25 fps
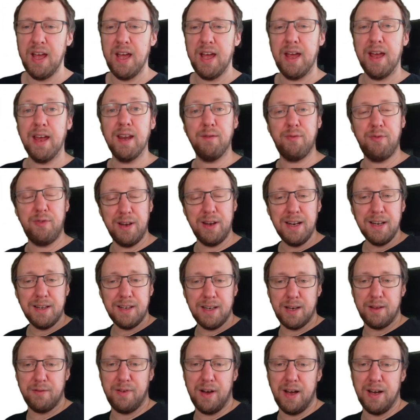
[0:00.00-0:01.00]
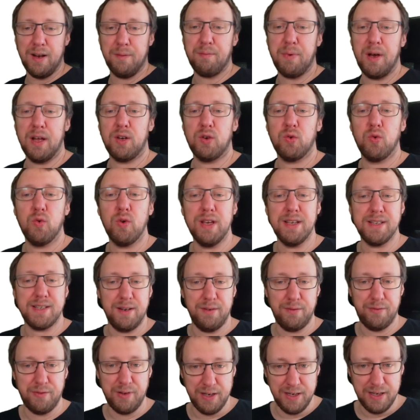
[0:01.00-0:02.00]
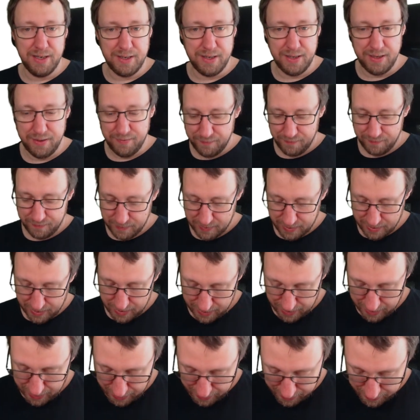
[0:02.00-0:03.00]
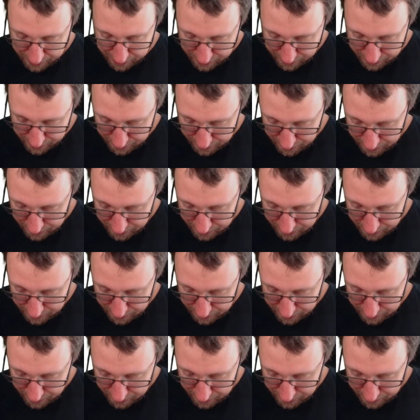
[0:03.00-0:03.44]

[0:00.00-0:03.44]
Infinity divided by 2 is infinity, and